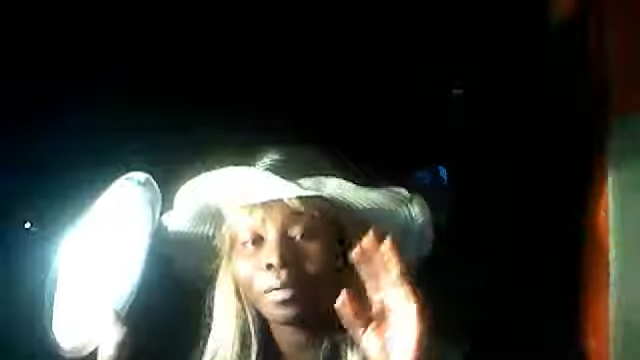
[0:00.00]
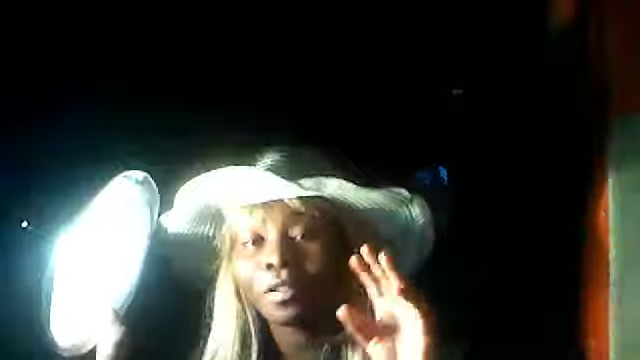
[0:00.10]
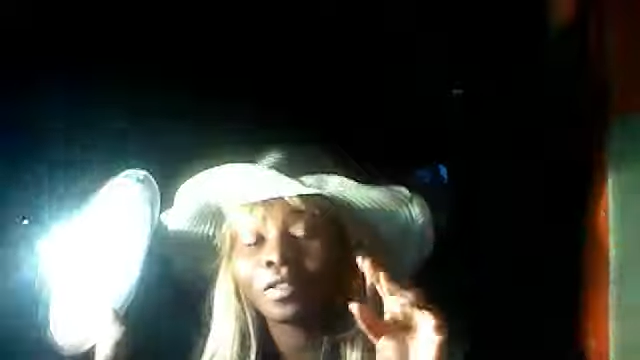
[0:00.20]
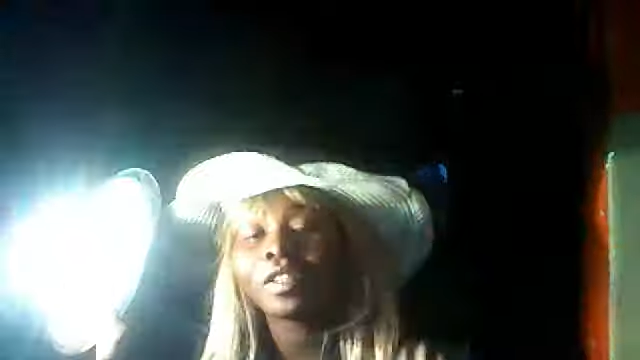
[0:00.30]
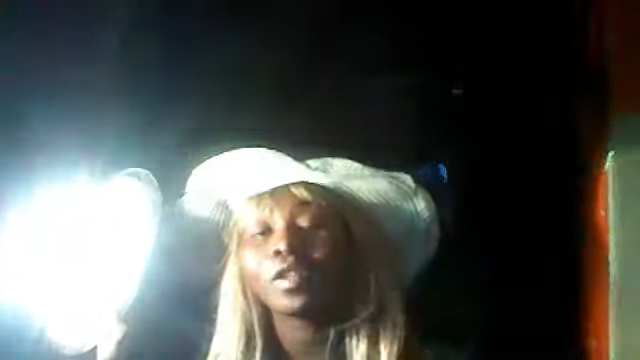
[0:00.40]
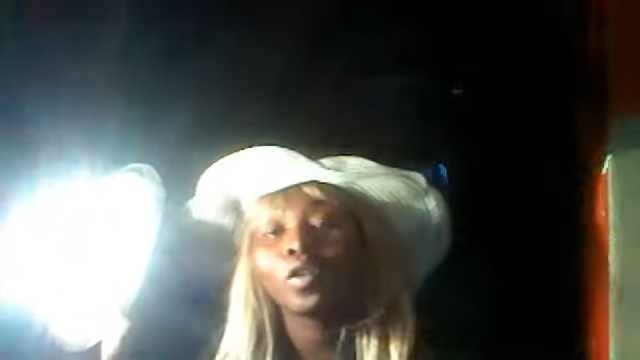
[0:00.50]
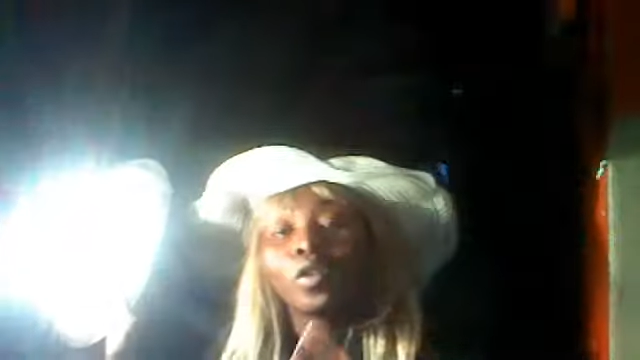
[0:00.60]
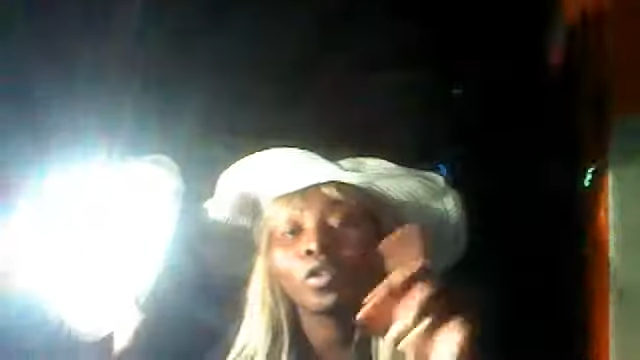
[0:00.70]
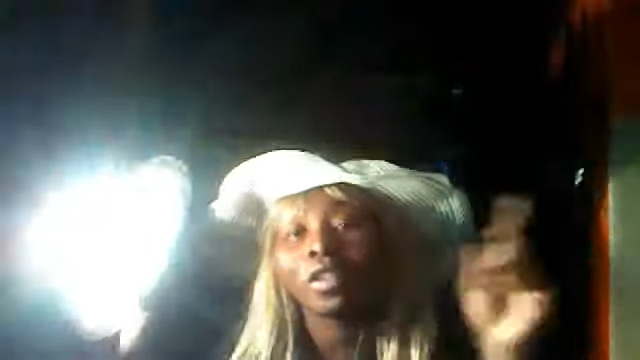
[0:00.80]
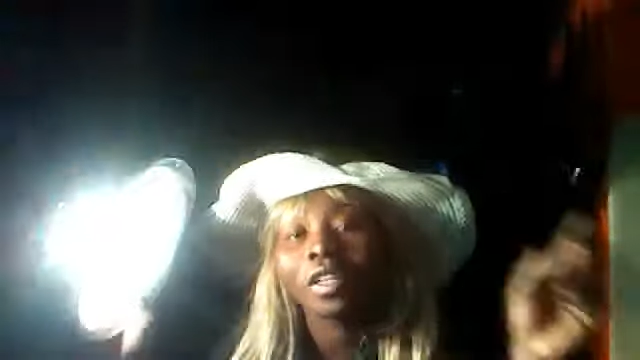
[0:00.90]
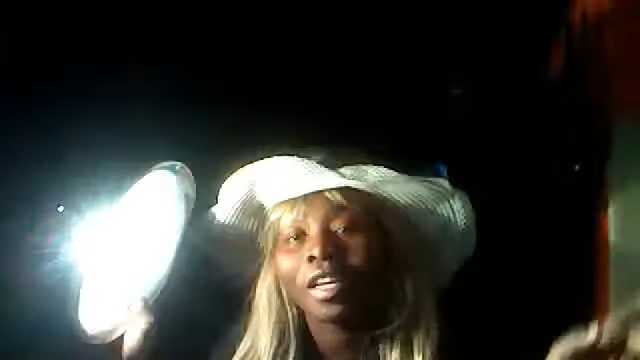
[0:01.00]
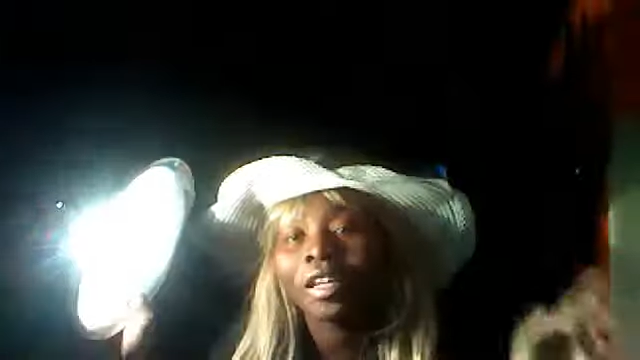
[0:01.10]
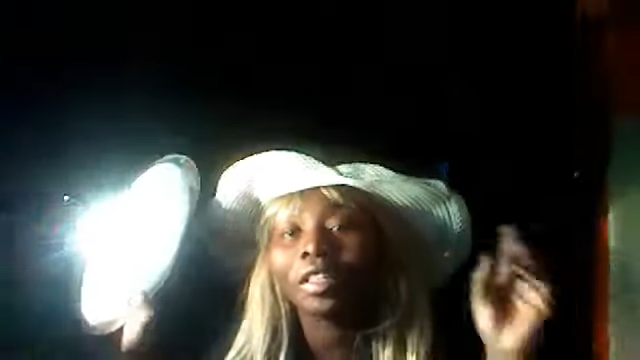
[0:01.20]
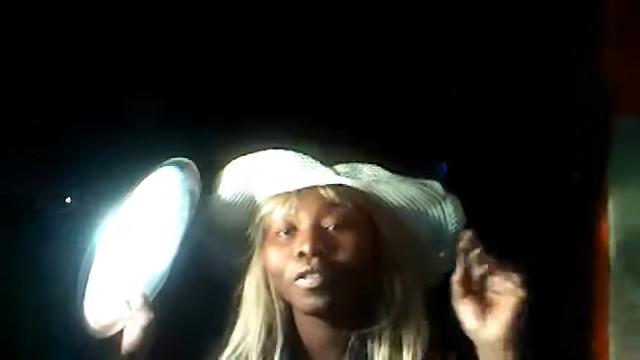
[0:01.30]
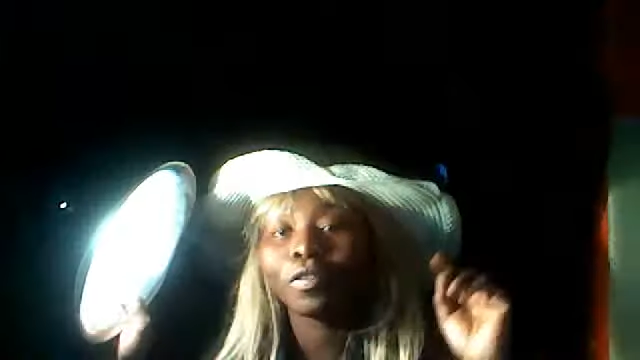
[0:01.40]
15 go to the
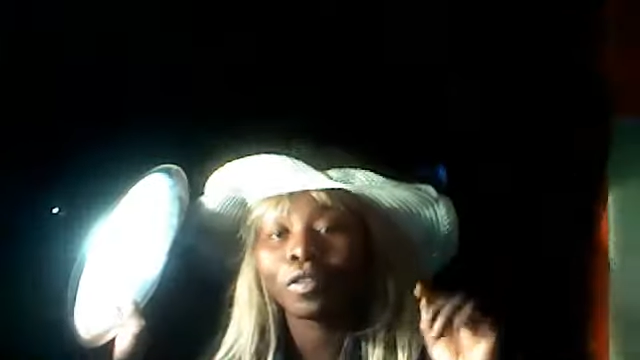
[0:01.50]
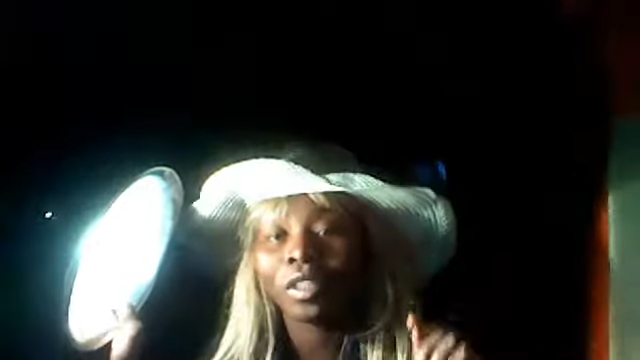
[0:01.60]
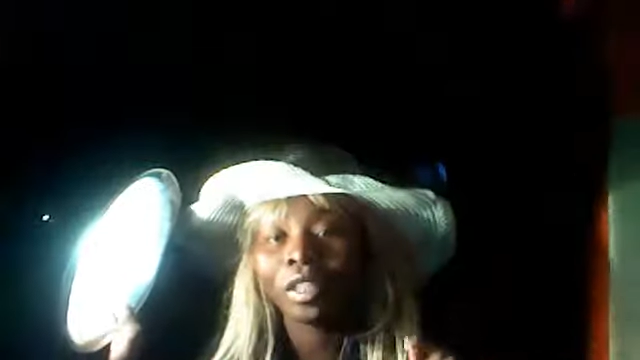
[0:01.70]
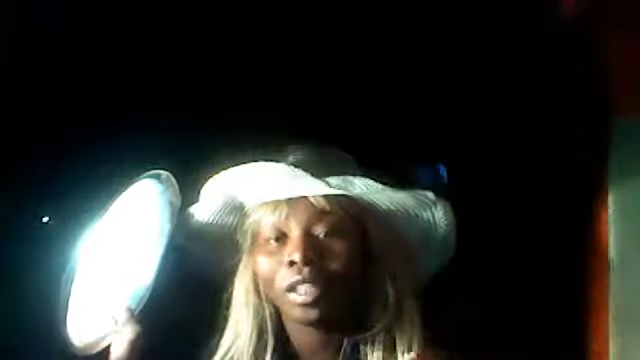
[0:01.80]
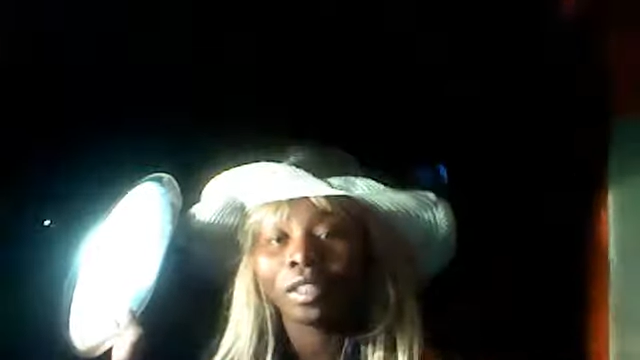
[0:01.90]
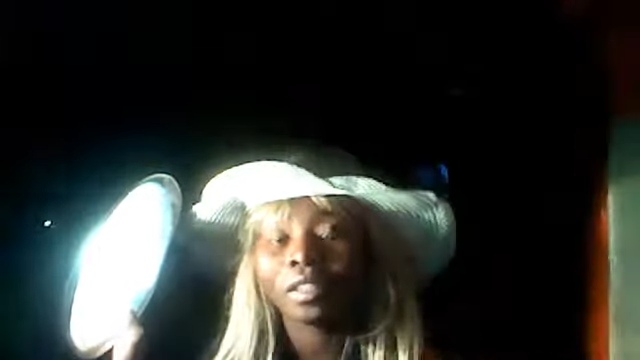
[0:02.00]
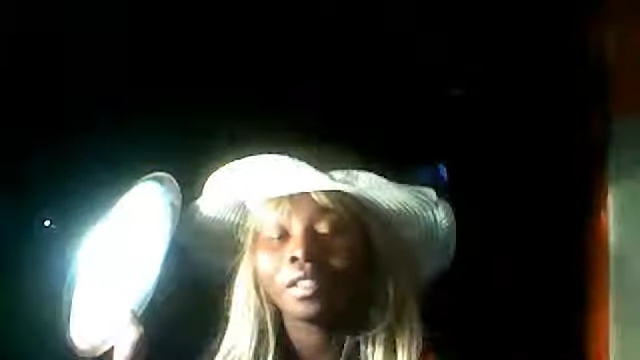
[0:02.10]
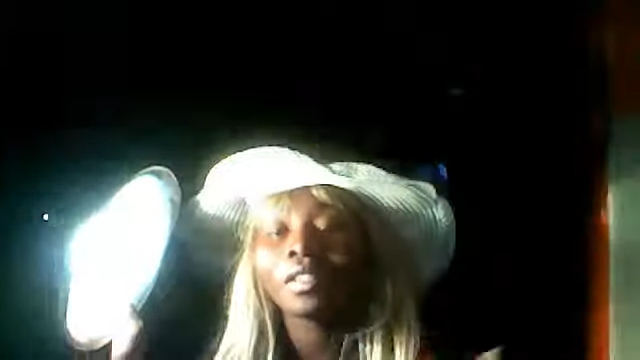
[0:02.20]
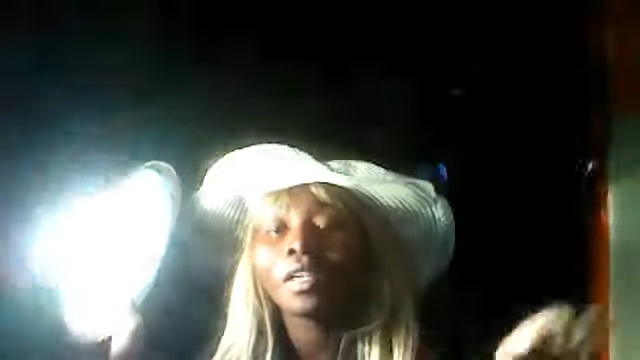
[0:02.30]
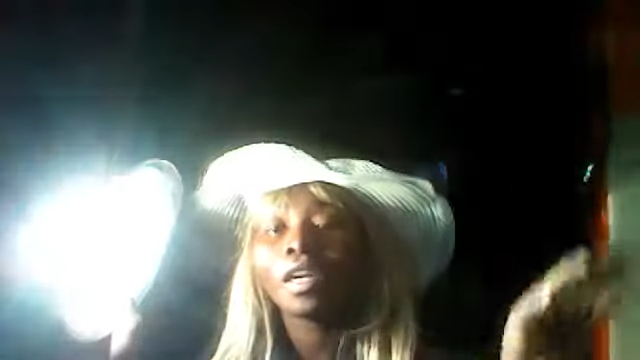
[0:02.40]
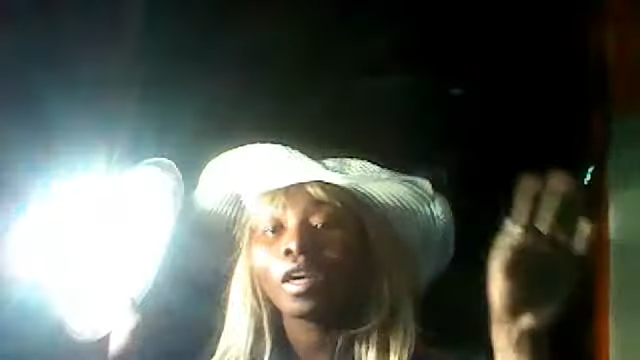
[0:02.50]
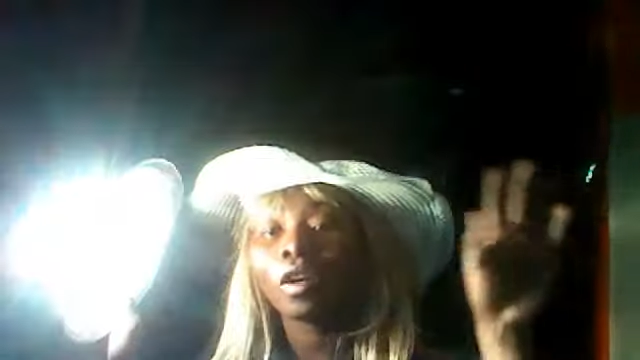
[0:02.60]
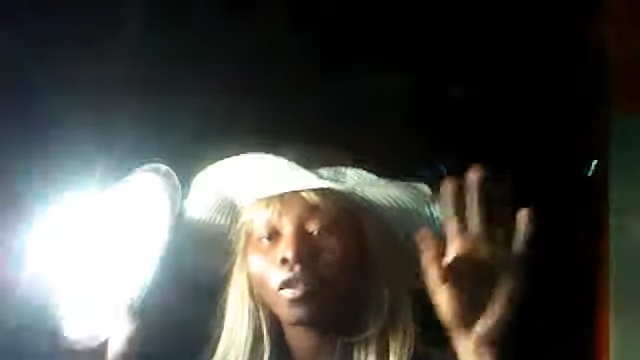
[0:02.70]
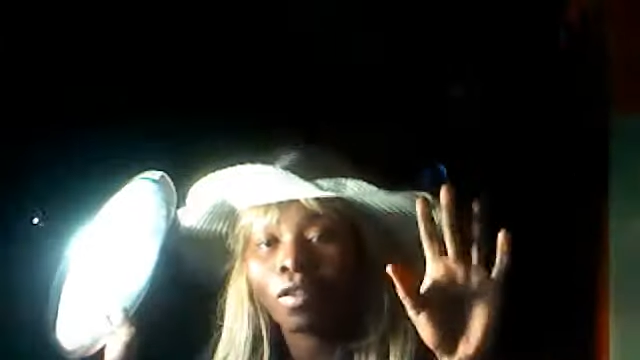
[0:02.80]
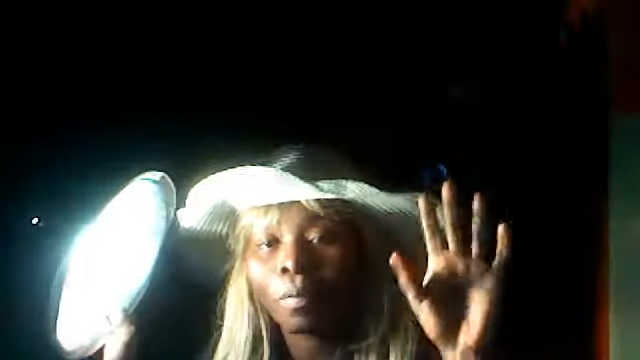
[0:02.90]
next 14 and
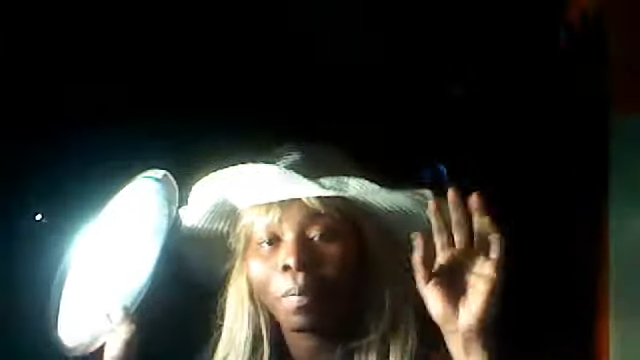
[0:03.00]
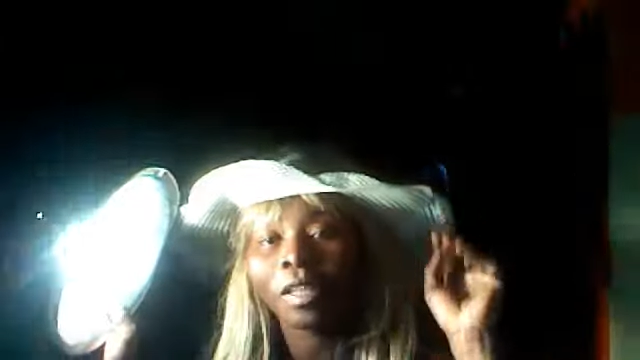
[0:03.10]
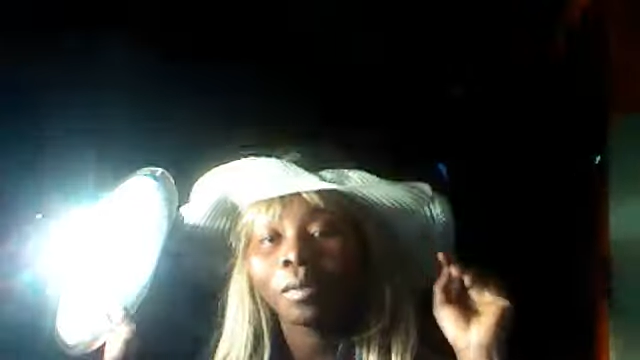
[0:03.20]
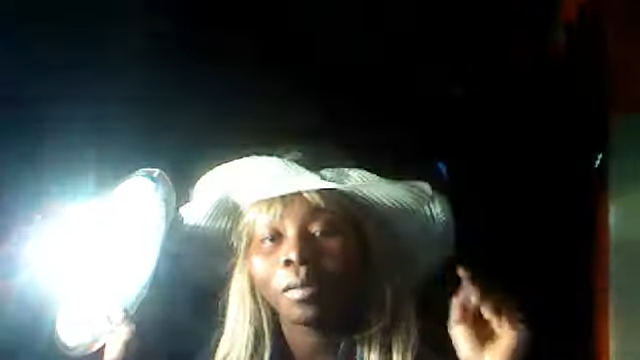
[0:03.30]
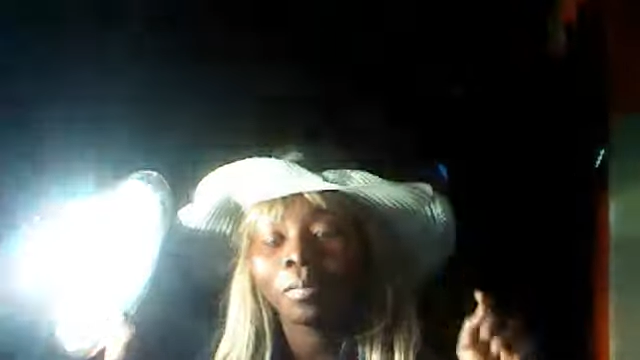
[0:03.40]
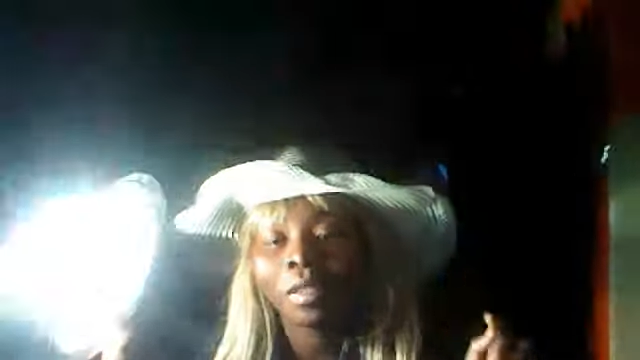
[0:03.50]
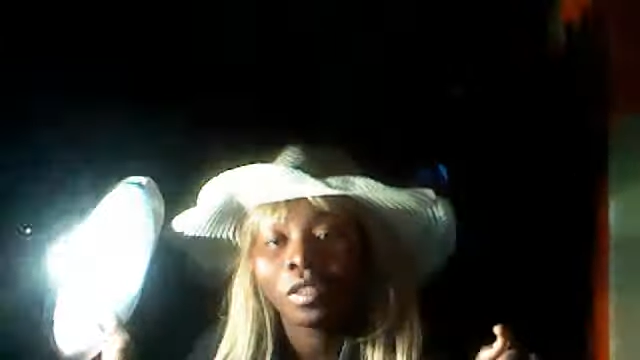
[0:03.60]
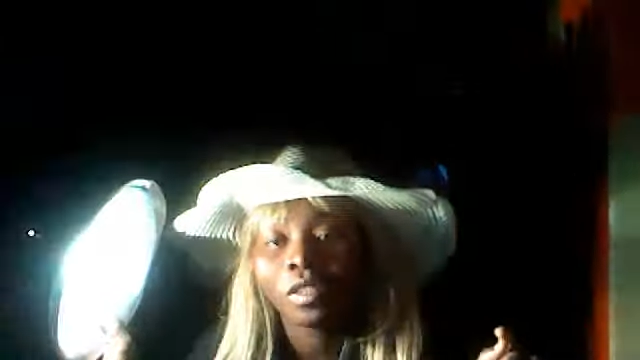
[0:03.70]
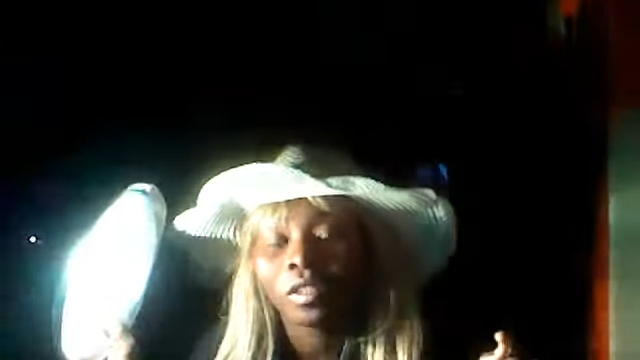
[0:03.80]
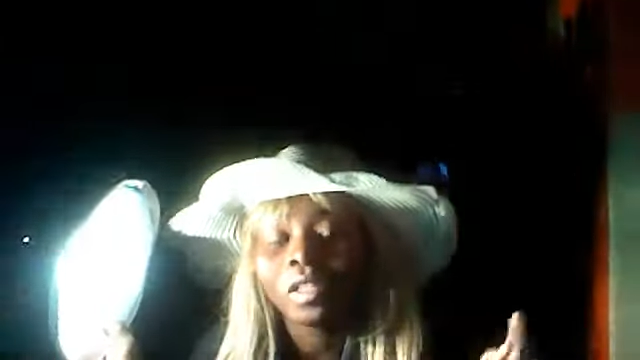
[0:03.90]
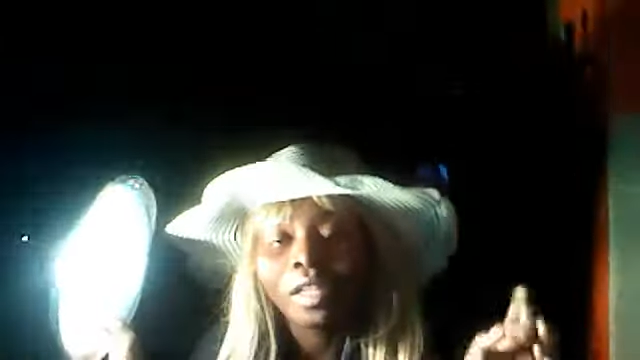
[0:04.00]
go for passport picture.